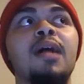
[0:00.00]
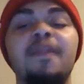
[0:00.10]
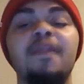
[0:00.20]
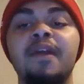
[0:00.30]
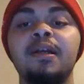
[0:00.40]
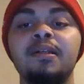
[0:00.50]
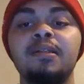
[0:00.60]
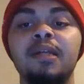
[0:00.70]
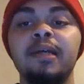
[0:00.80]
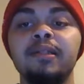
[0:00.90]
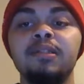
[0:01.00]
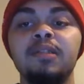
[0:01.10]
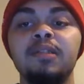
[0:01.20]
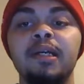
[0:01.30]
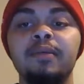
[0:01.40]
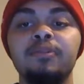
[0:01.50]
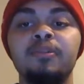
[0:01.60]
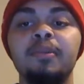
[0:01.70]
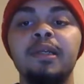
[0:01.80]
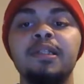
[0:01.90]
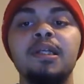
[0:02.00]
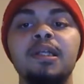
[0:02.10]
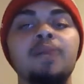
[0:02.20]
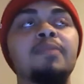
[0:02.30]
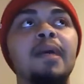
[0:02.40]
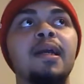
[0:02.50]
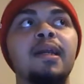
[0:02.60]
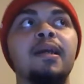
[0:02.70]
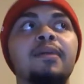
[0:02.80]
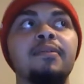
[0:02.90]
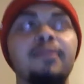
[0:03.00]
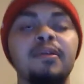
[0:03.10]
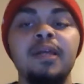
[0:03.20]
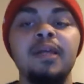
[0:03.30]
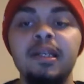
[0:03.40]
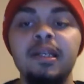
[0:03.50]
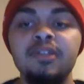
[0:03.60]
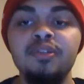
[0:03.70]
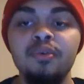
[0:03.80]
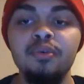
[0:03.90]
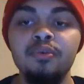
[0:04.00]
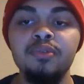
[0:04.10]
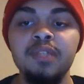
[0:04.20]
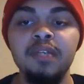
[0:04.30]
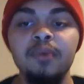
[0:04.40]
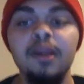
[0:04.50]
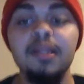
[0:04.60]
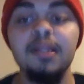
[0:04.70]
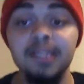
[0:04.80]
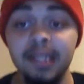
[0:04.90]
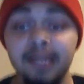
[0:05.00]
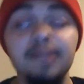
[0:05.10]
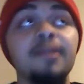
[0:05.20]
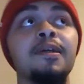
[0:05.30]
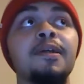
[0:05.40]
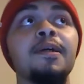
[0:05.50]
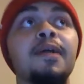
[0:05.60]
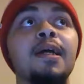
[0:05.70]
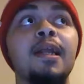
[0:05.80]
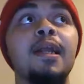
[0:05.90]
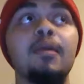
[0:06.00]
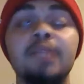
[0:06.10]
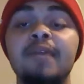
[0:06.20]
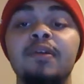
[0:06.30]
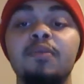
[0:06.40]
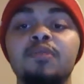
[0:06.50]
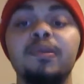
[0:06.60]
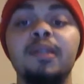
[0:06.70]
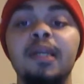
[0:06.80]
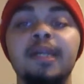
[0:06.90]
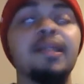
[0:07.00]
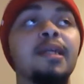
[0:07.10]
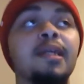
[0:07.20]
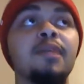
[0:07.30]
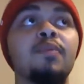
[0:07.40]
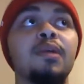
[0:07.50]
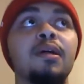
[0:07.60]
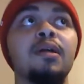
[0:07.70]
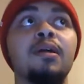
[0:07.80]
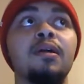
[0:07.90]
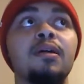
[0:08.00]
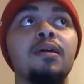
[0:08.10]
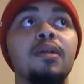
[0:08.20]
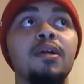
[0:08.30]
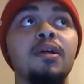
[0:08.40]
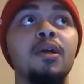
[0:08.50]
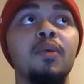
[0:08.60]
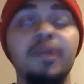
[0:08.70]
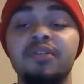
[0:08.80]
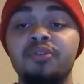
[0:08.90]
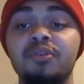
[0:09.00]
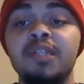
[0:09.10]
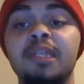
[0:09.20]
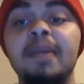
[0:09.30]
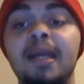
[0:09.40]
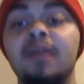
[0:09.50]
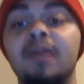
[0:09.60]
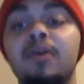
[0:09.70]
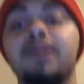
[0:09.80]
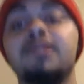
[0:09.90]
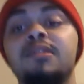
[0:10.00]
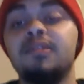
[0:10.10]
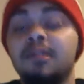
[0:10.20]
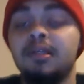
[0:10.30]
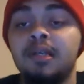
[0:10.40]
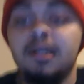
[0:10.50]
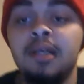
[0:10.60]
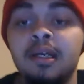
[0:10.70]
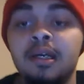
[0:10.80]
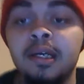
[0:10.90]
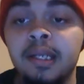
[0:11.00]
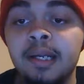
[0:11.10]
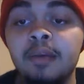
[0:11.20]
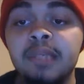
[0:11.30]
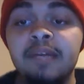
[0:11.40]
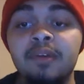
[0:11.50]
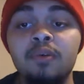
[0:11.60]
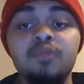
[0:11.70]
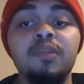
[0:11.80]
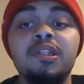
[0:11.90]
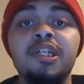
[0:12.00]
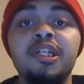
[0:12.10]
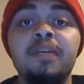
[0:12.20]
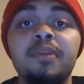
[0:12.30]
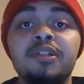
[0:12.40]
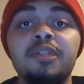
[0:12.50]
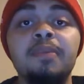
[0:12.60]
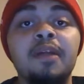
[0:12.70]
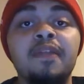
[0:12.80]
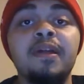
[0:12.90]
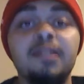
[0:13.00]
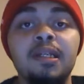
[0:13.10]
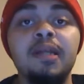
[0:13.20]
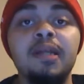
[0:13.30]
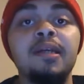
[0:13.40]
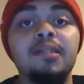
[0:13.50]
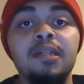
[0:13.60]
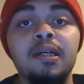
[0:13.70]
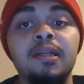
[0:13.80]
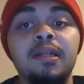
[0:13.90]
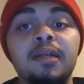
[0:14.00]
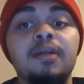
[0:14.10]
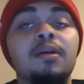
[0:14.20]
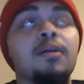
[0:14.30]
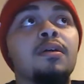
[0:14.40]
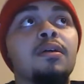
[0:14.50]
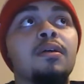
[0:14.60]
I think tonight, tonight when Triple H comes back again and he screws Seth Rollins again and helps Kevin Owens win, like he did when uh when he screwed Seth back in August and helped Kevin Owens win the championship. I think tonight is the night that uh